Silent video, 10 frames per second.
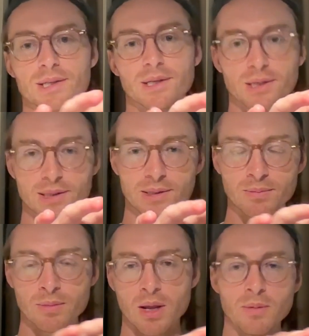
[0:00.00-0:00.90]

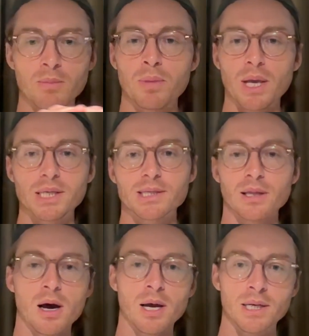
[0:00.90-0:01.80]
is maybe
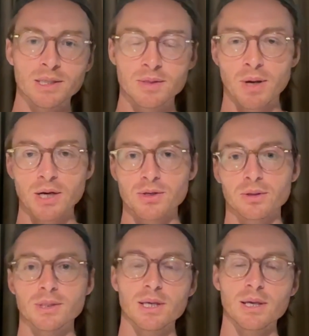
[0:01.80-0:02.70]
baseline
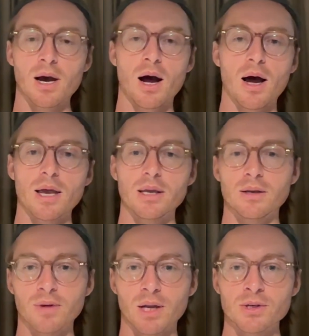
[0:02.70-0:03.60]
specialty, high
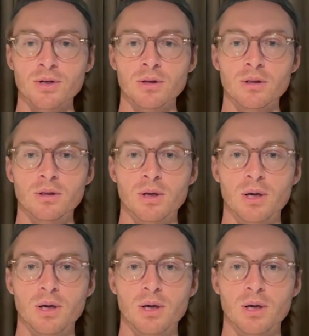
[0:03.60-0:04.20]
conventional,